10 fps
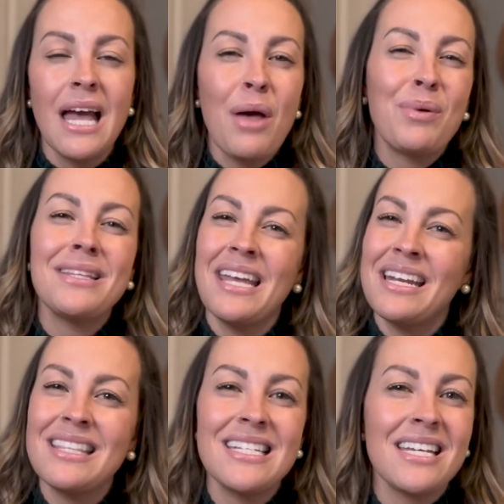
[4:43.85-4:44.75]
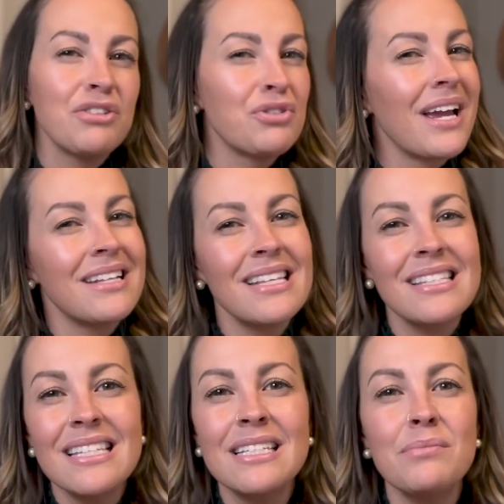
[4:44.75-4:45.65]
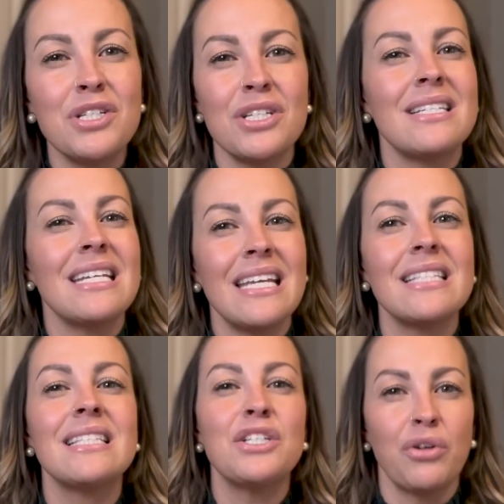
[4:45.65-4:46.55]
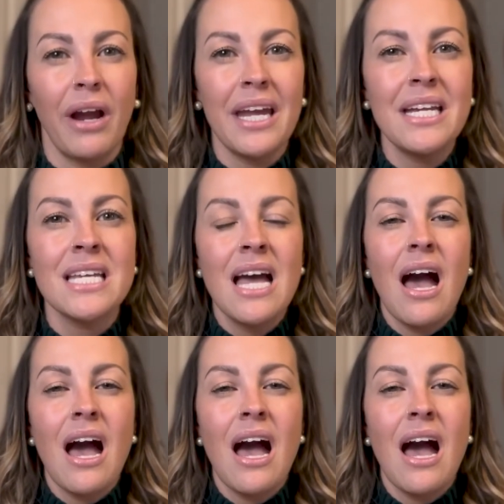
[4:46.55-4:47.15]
But at the end of the day, the transit system just isn't great.